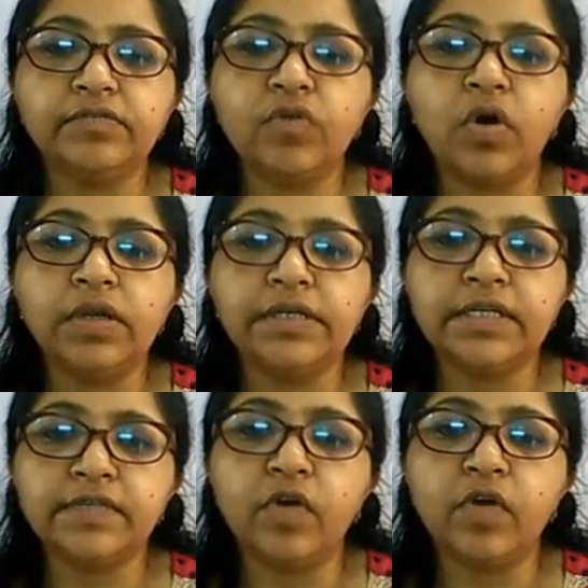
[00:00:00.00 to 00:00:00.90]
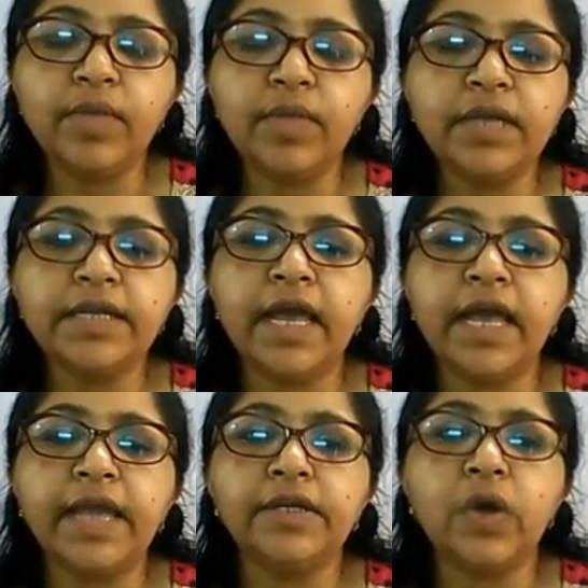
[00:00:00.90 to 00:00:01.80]
call it as
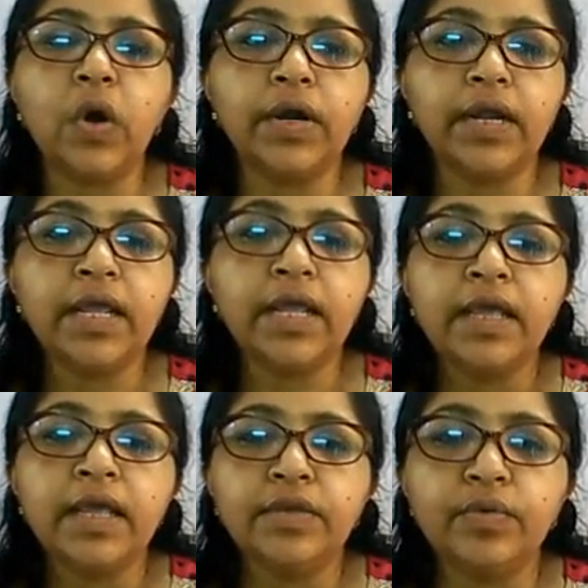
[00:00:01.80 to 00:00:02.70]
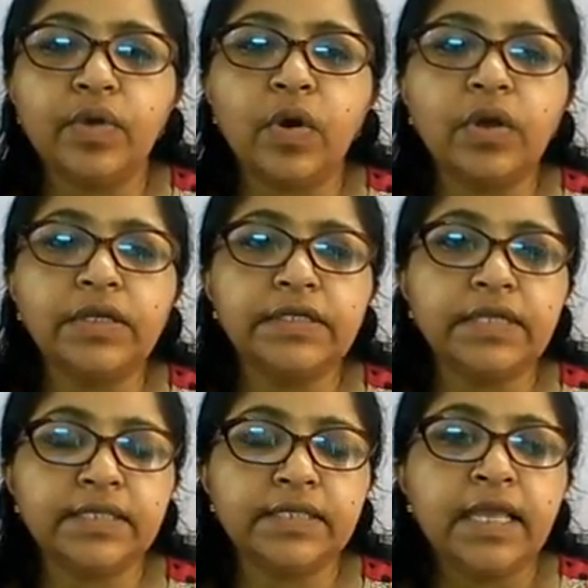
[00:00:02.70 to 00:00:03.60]
formaldehyde, or you call it
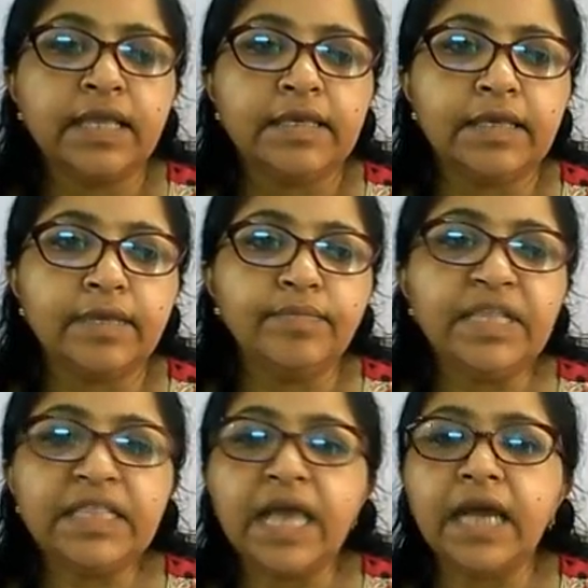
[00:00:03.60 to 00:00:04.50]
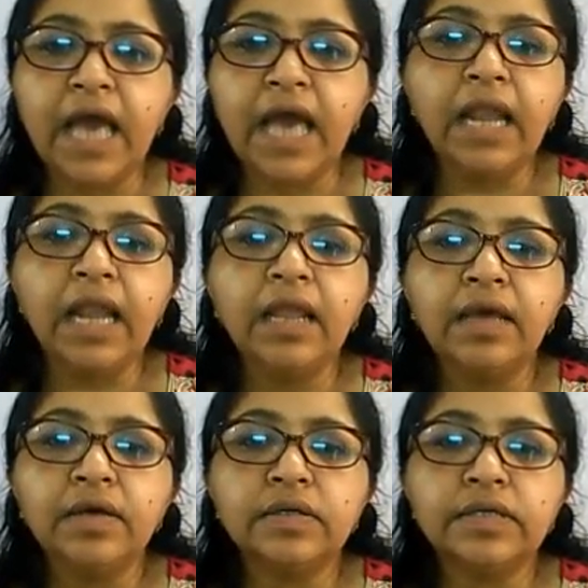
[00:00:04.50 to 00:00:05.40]
as methanol.
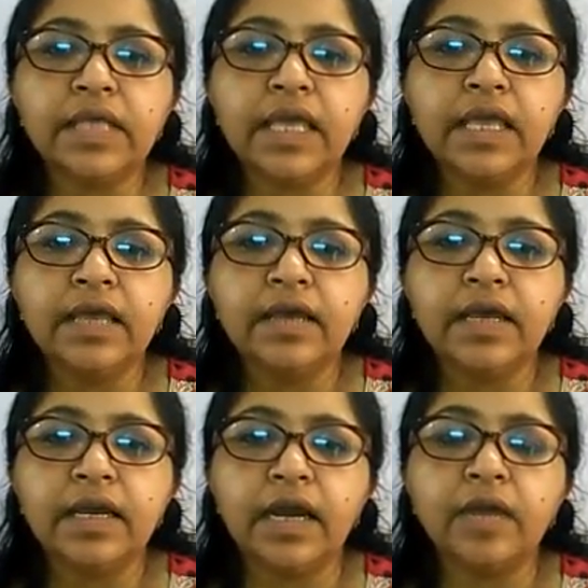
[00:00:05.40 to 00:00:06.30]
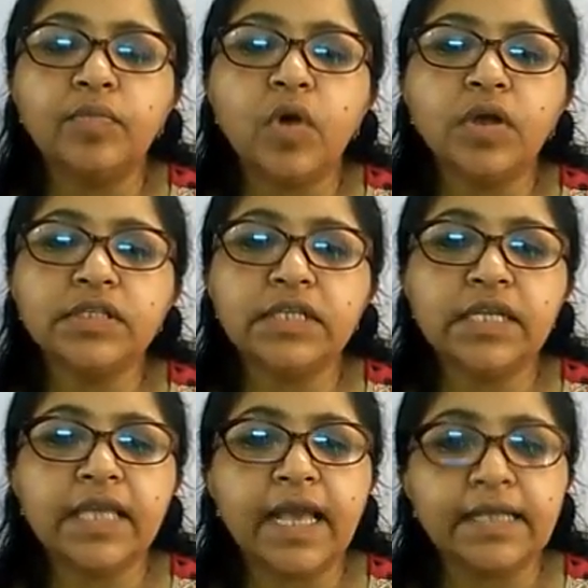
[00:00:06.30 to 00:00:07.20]
Okay,
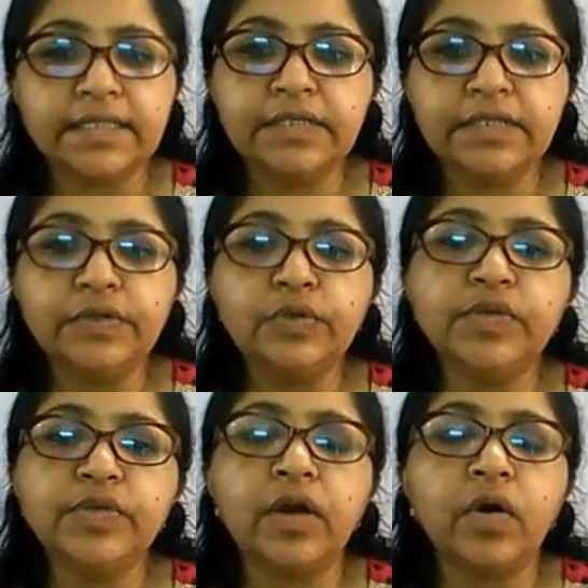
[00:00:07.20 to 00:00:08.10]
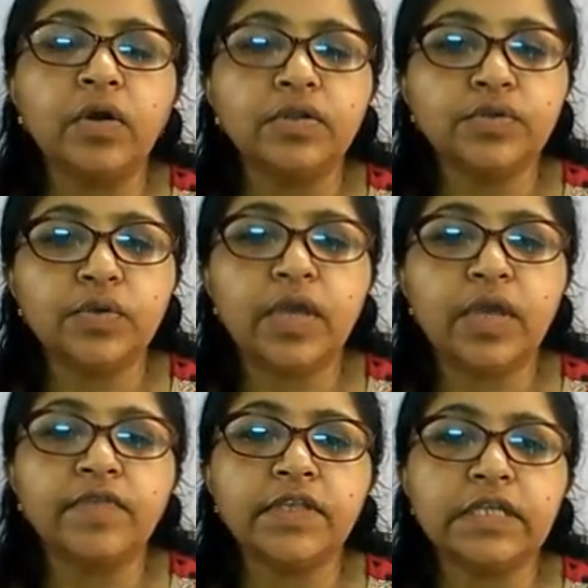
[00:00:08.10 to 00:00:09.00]
carboxylic acid groups are also
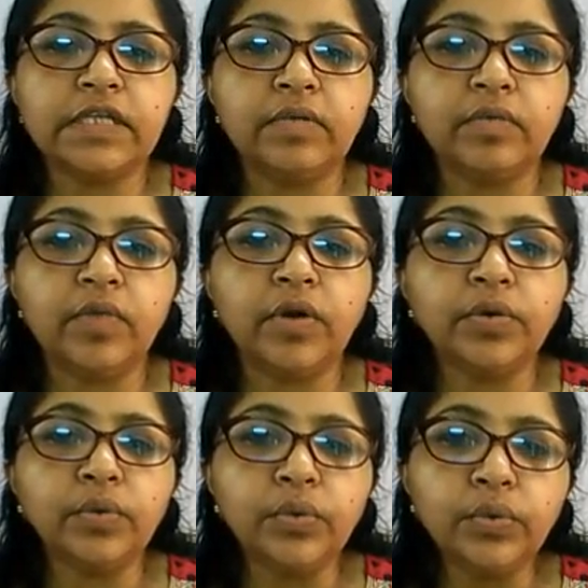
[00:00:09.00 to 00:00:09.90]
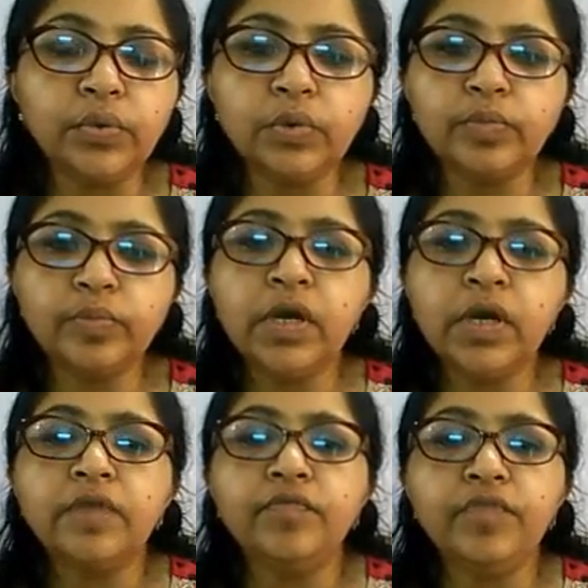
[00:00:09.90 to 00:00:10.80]
having C double bond O group
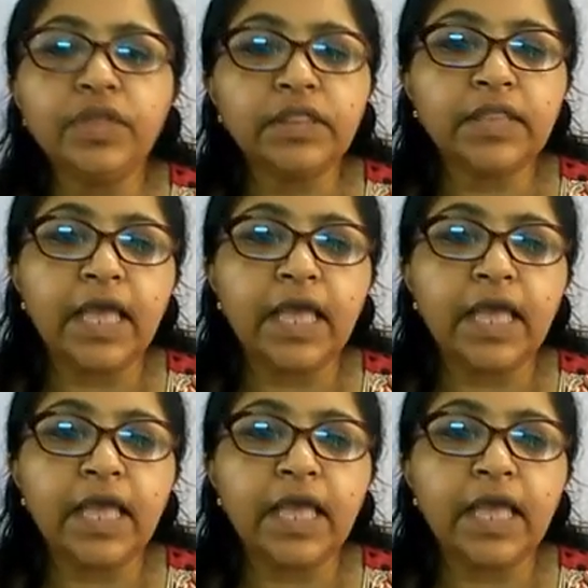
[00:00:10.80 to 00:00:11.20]
with